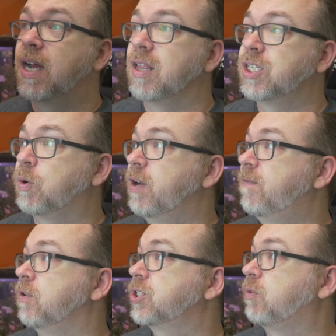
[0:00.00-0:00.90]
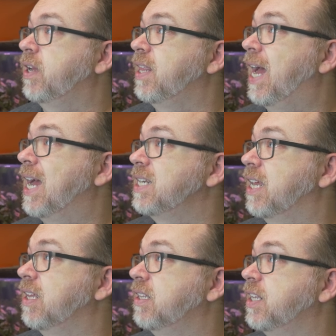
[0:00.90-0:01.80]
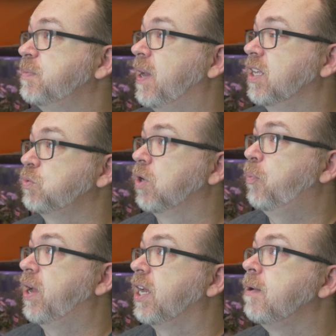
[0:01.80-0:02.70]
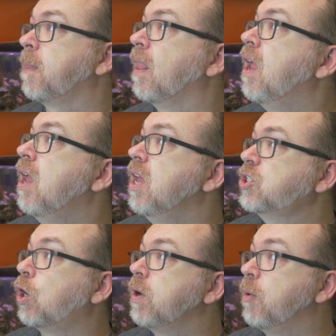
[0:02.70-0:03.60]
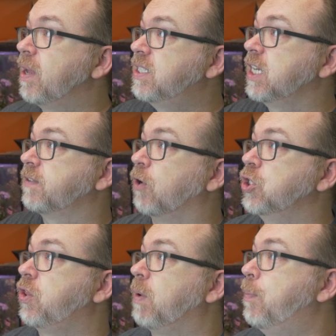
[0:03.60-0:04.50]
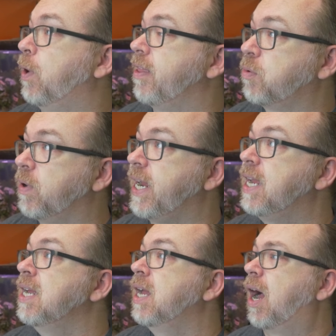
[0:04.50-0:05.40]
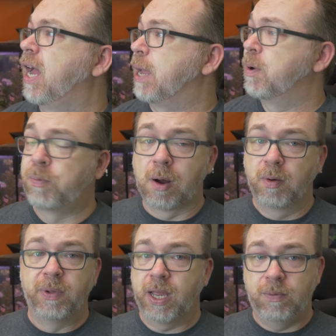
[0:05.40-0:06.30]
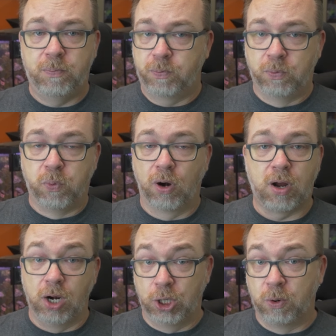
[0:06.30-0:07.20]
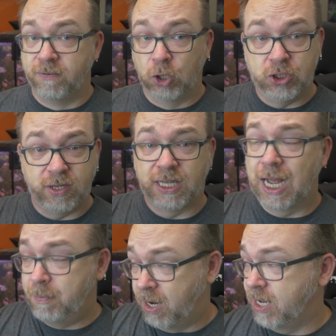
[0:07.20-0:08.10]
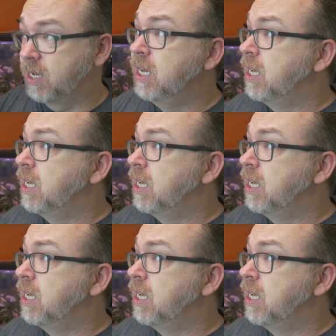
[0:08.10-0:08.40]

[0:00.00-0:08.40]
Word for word: let's go ahead and full screen that. And then let's make this real big. So here we can see it's a version 3.3. Uh, it would probably work on a lower version than that, but